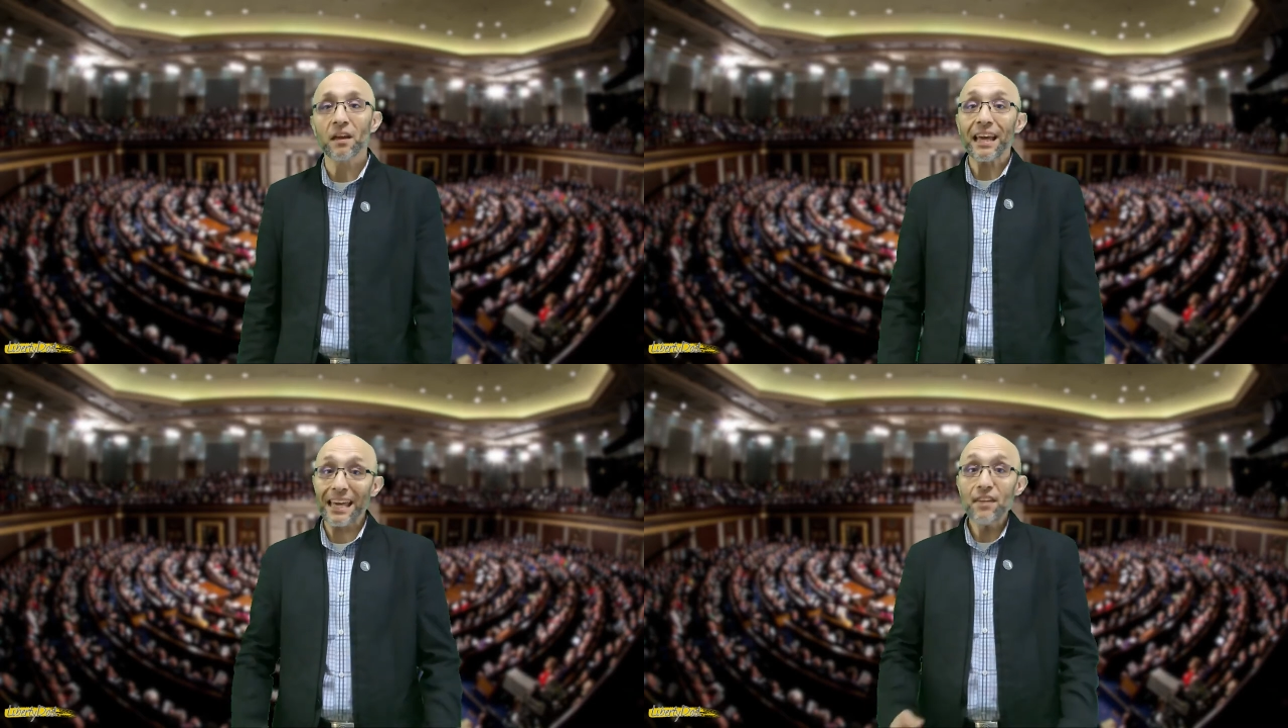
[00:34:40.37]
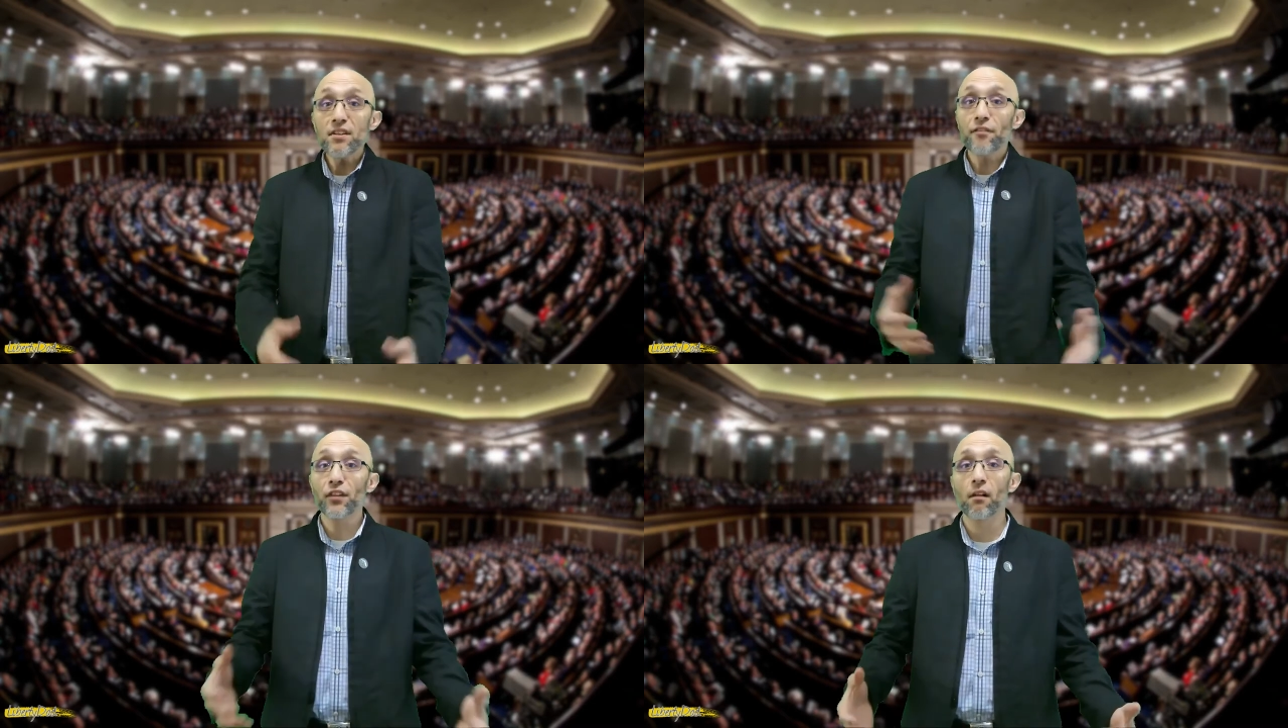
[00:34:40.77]
even
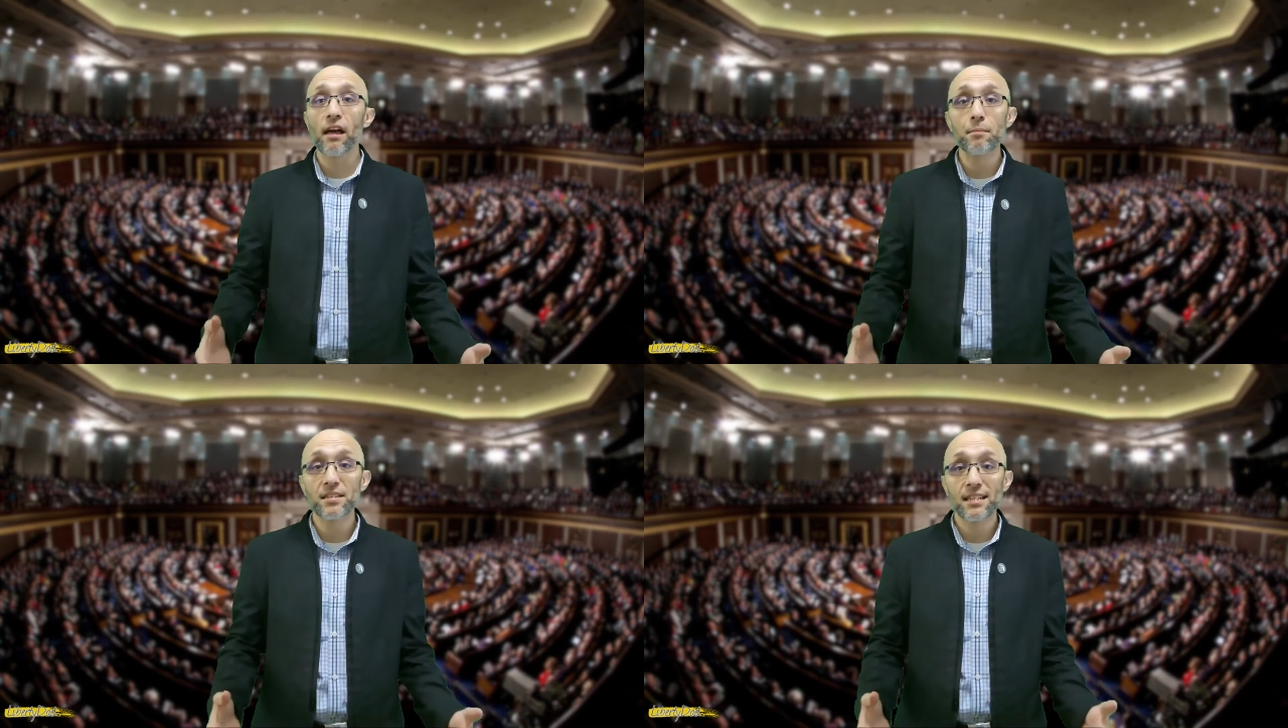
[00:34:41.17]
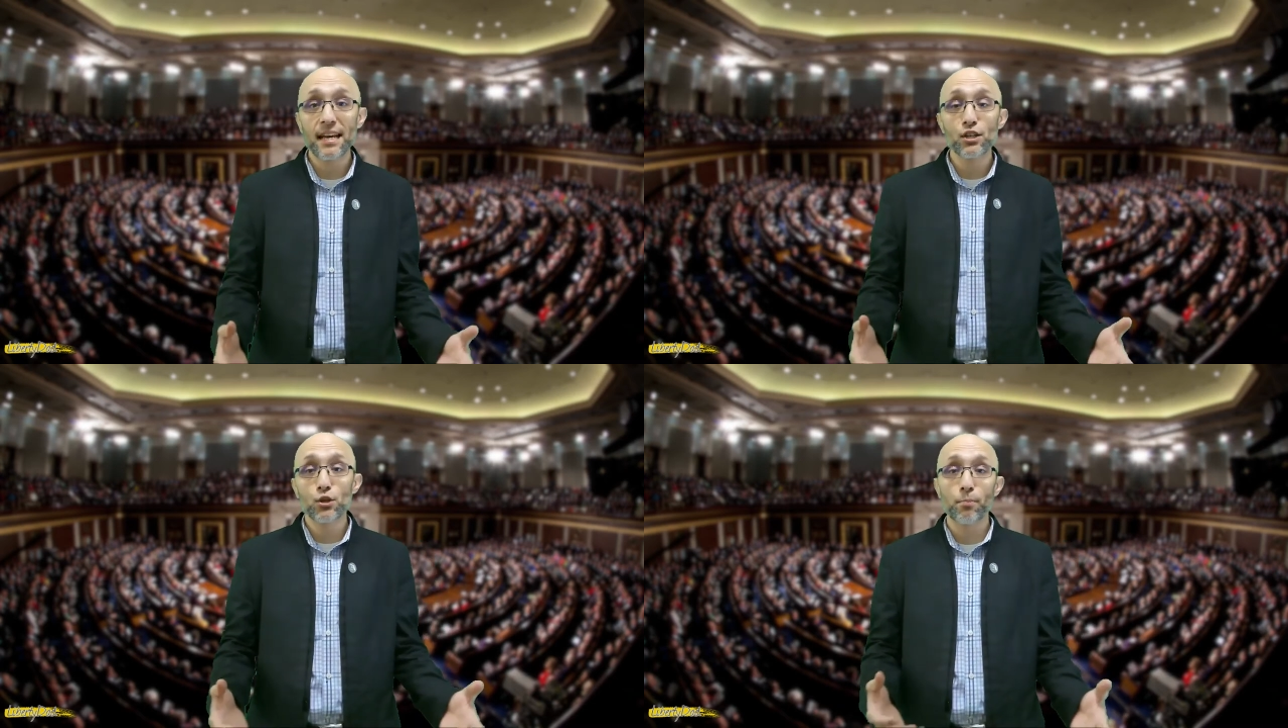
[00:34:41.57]
if the claim is
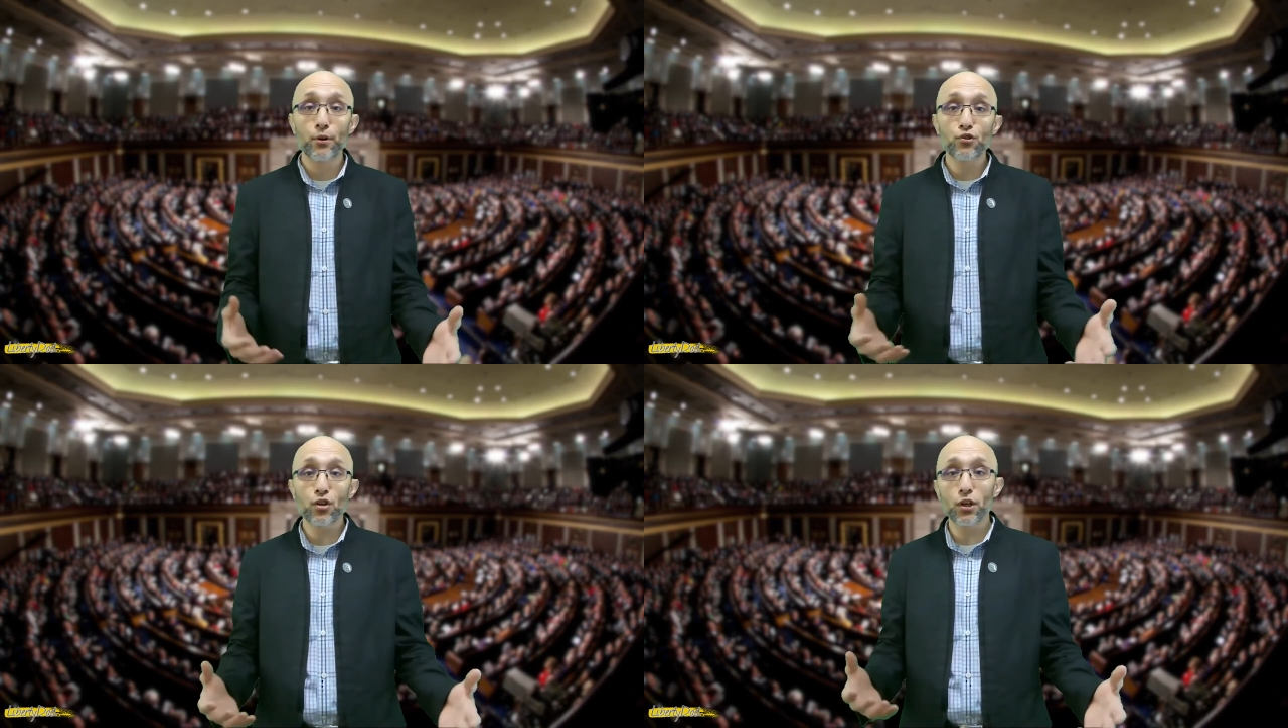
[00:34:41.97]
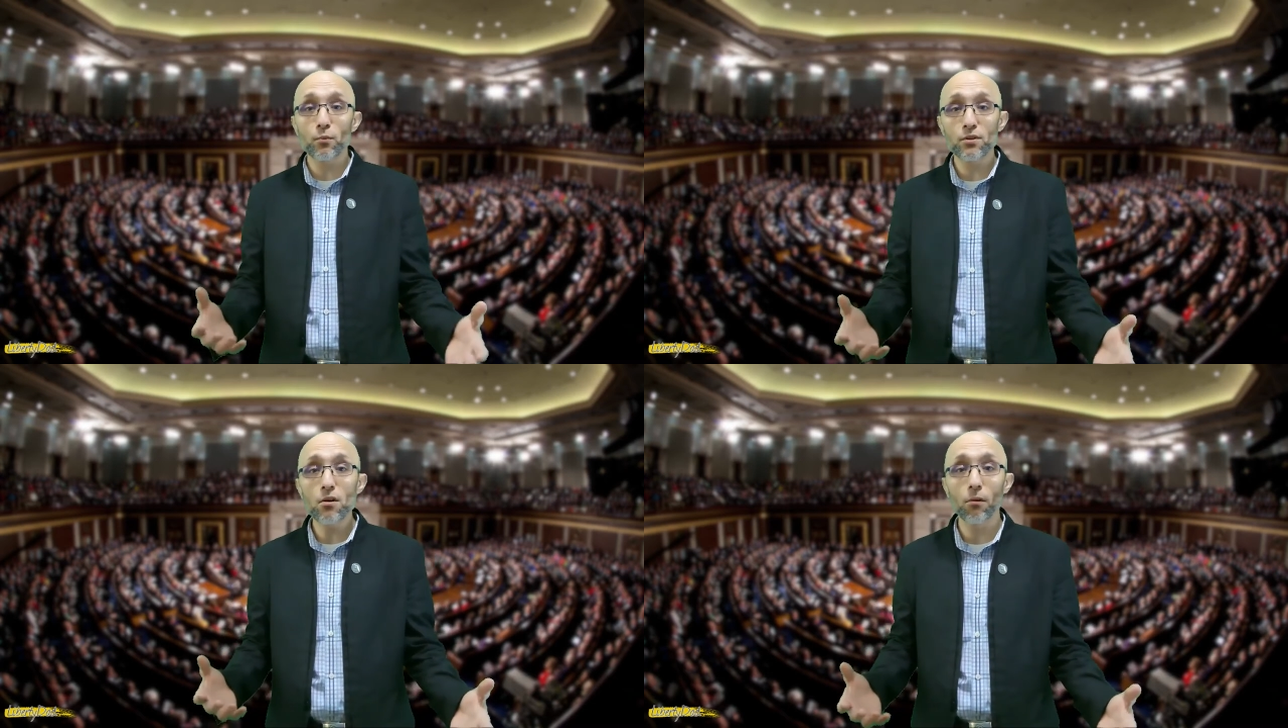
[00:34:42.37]
intended to produce a good
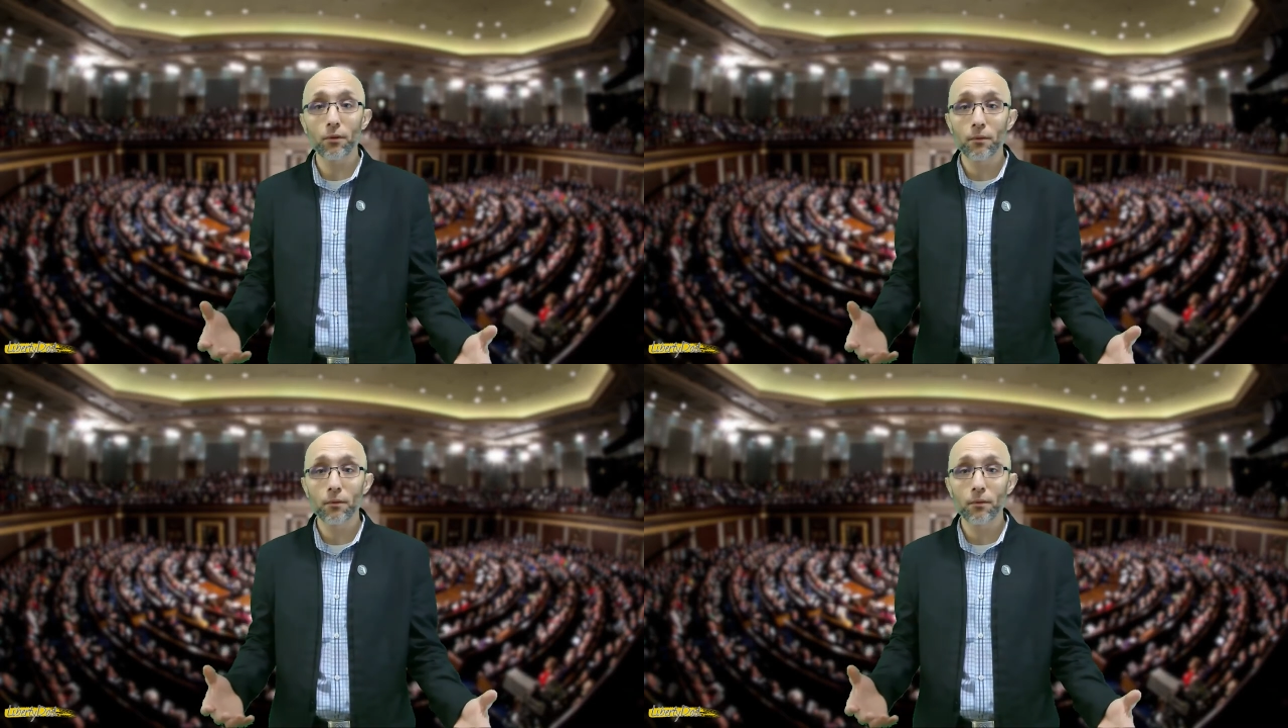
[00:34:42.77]
result.